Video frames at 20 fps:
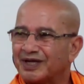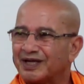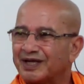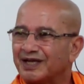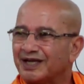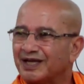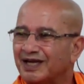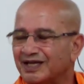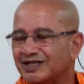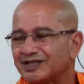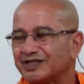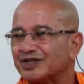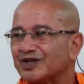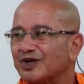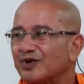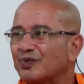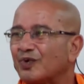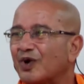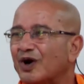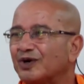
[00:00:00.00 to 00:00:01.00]
Yes,
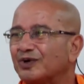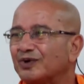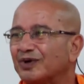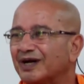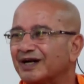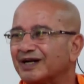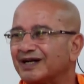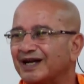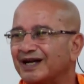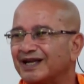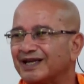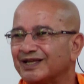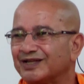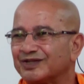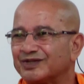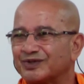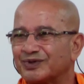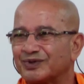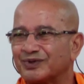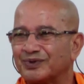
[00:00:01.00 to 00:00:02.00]
what you are telling is
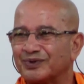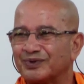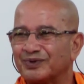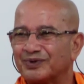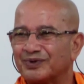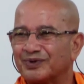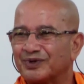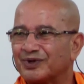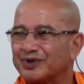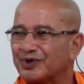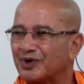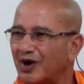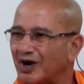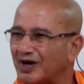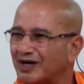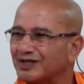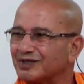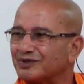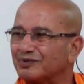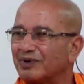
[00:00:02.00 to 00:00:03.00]
true. God
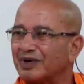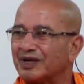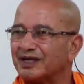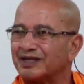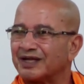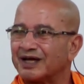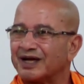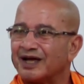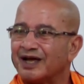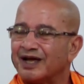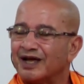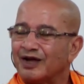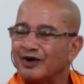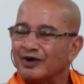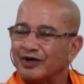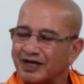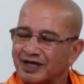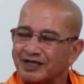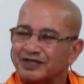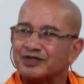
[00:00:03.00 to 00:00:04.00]
is Dvaita.
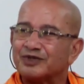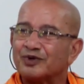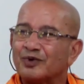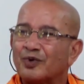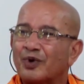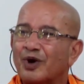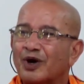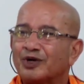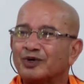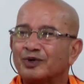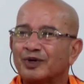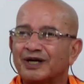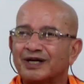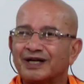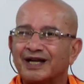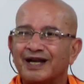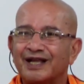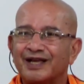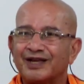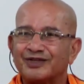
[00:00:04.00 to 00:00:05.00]
Yes, what you are
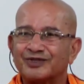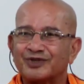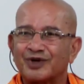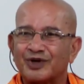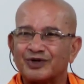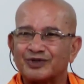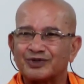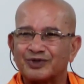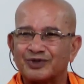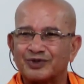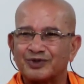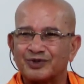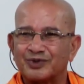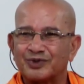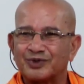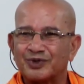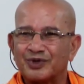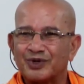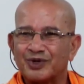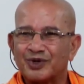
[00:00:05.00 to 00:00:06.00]
telling is also true.
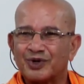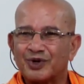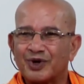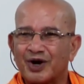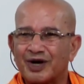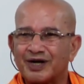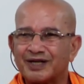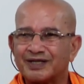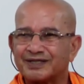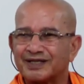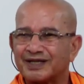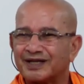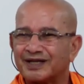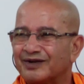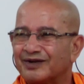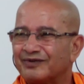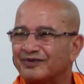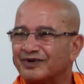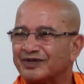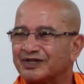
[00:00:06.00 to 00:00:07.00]
God is
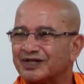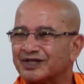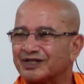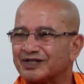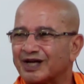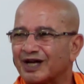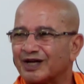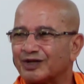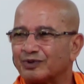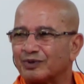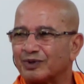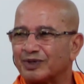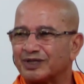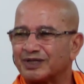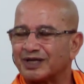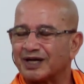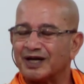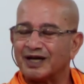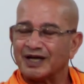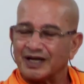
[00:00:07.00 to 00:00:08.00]
Vishishtadvaita.
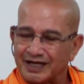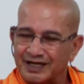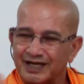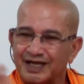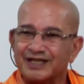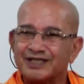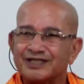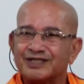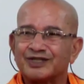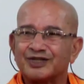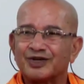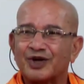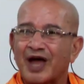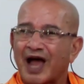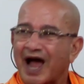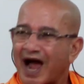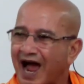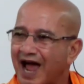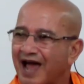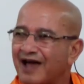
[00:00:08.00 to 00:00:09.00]
Yes,
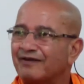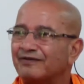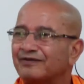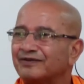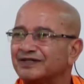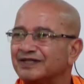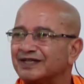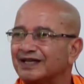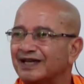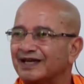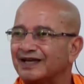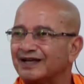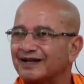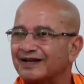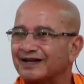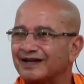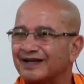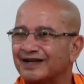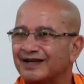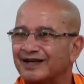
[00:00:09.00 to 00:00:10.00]
I have seen.
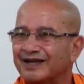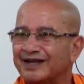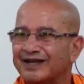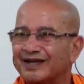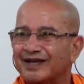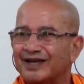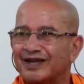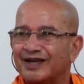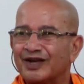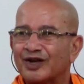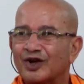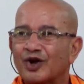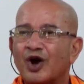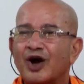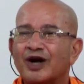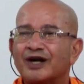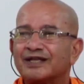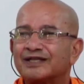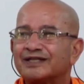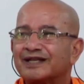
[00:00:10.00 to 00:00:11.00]

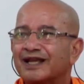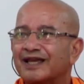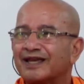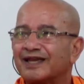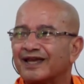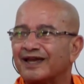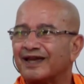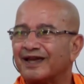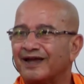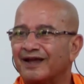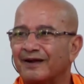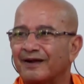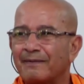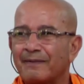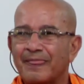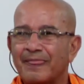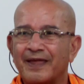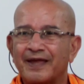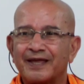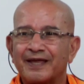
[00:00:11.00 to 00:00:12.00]
God is like a
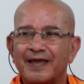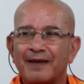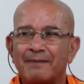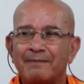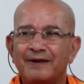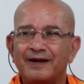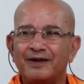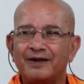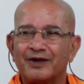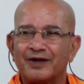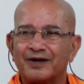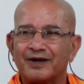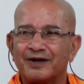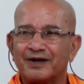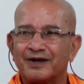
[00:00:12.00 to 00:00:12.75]
chameleon.